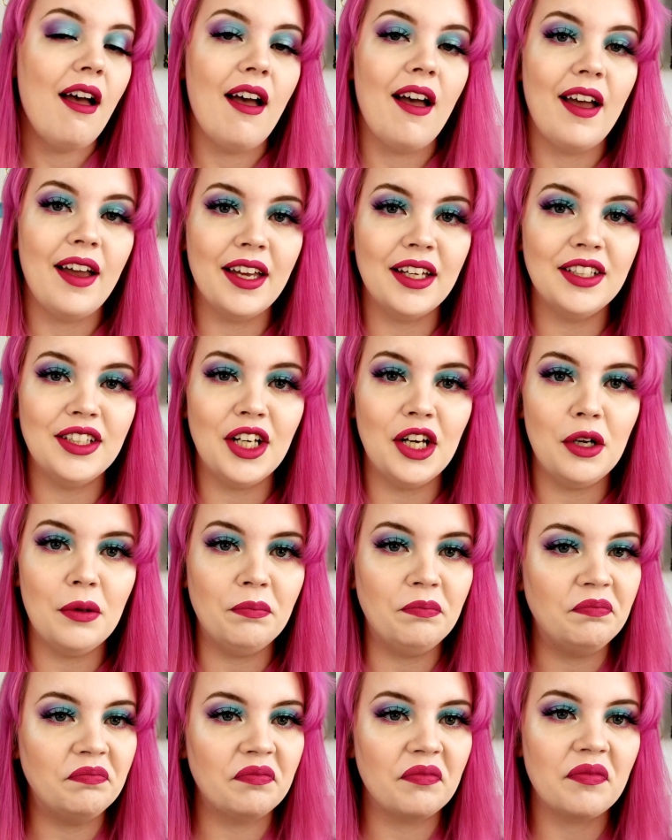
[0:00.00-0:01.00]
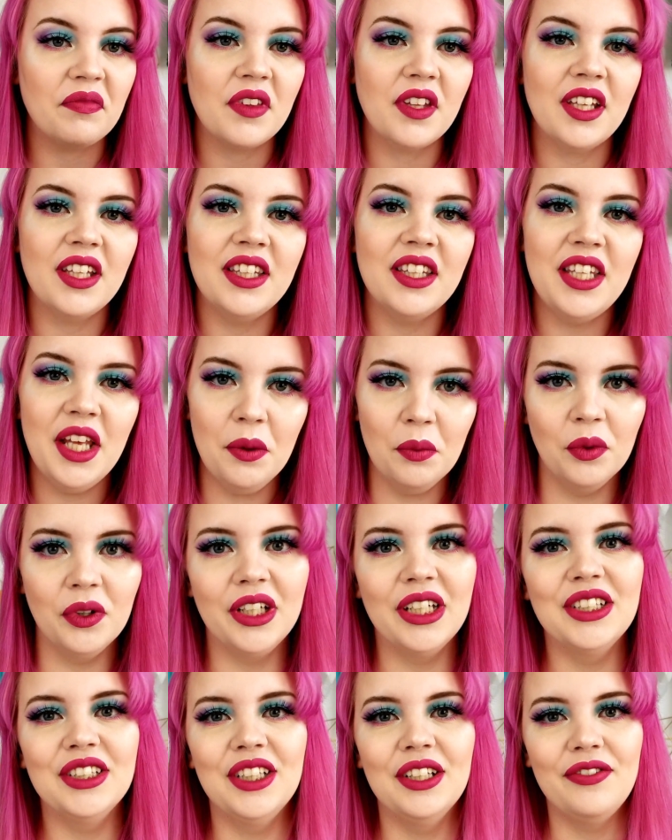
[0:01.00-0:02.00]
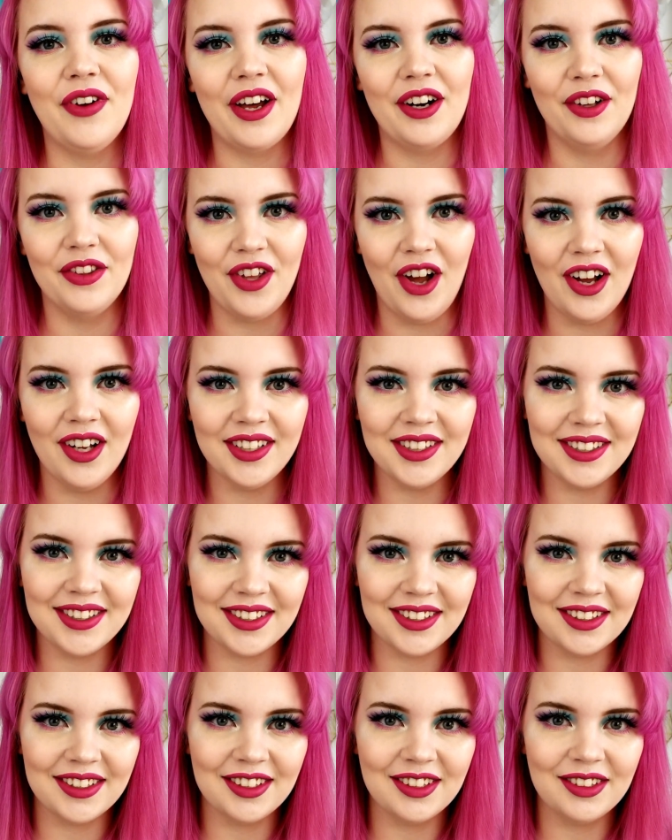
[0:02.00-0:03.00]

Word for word: and um, then we'll get to the final thoughts.